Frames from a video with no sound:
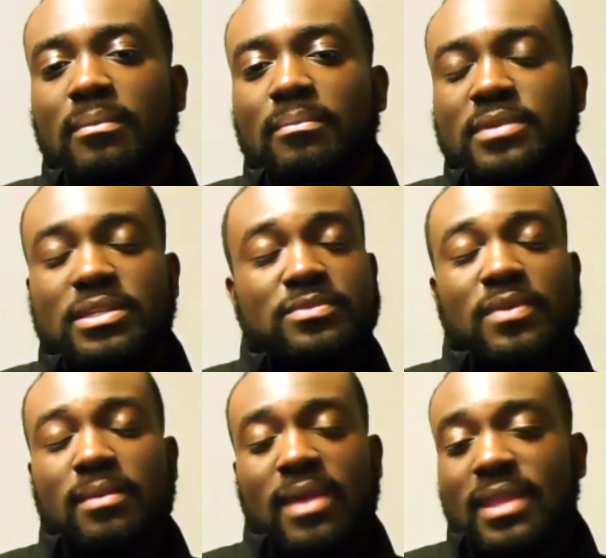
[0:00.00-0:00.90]
just
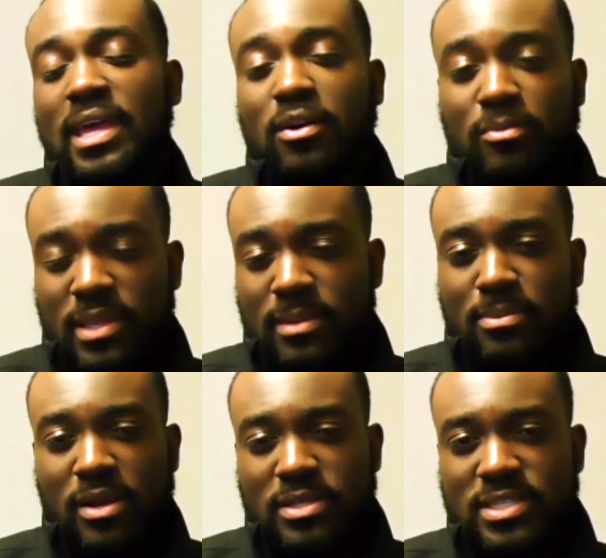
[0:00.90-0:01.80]
randomly, I think it would be
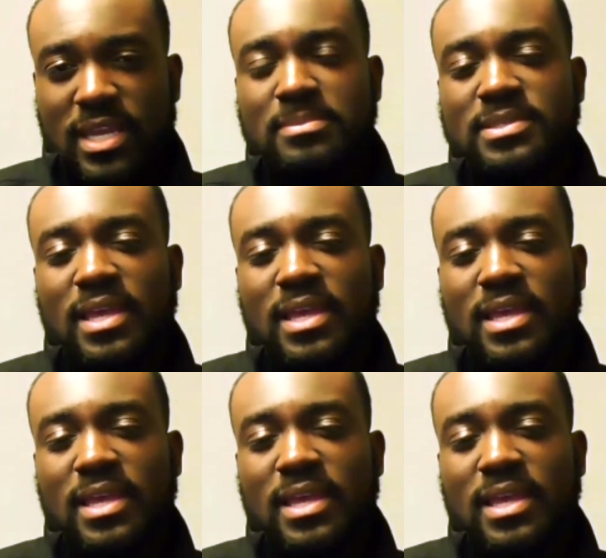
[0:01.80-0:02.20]
LeBron James.